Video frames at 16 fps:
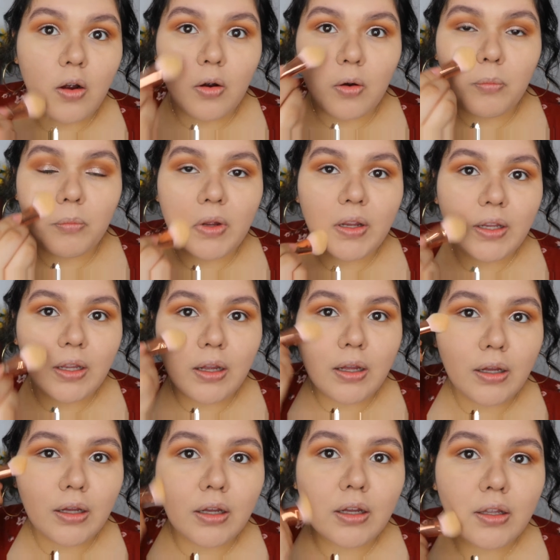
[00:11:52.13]
Oh my
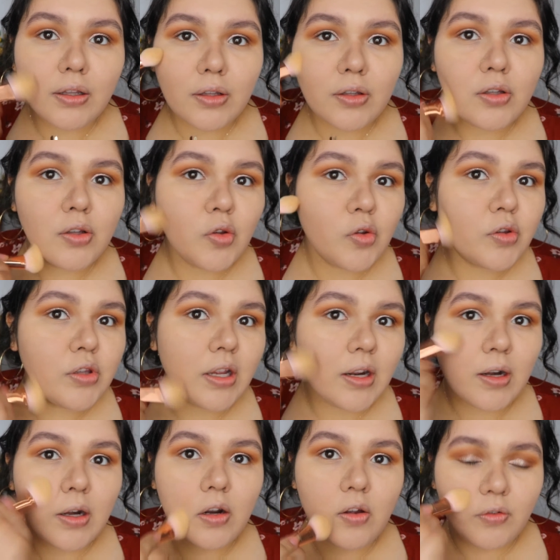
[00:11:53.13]
god, the
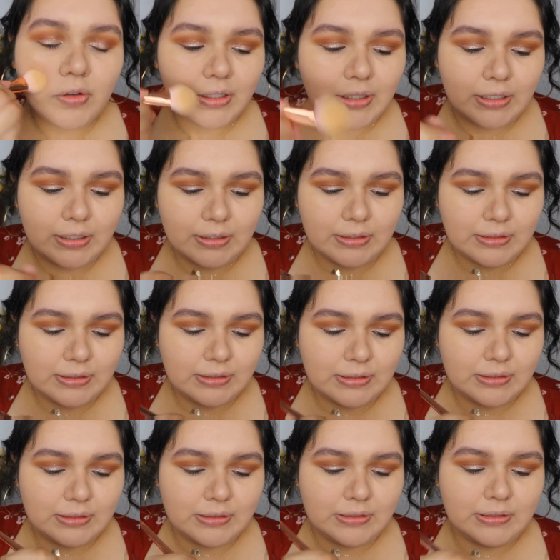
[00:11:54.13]
glowiness.
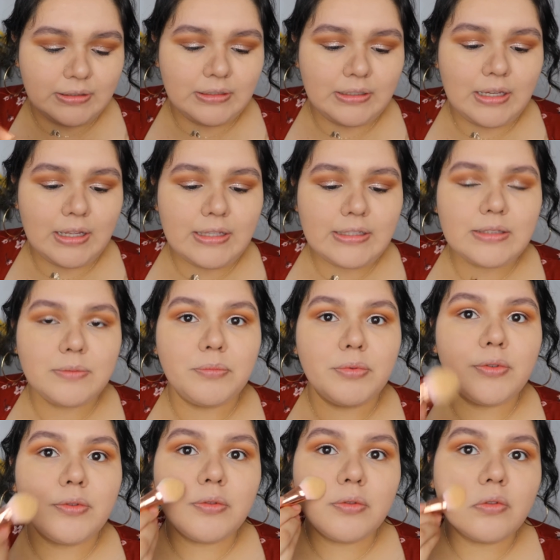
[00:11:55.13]
Yes,
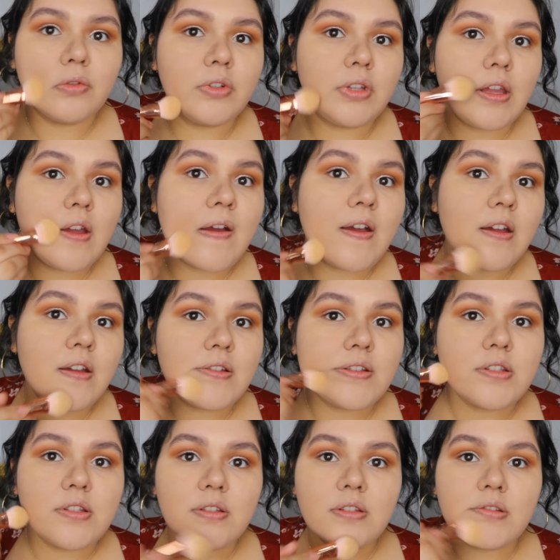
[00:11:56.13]
boo,
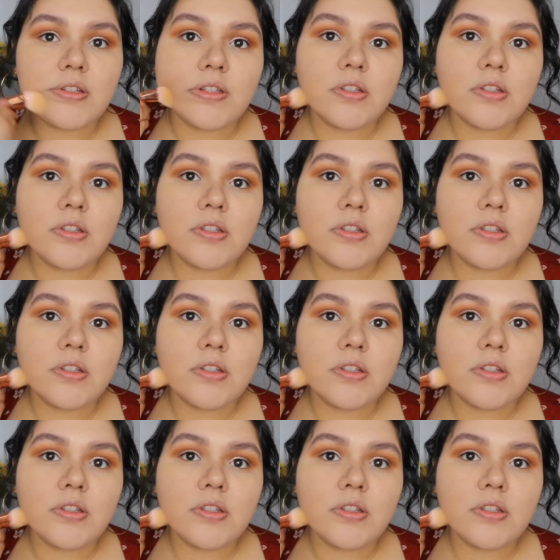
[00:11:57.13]
yes.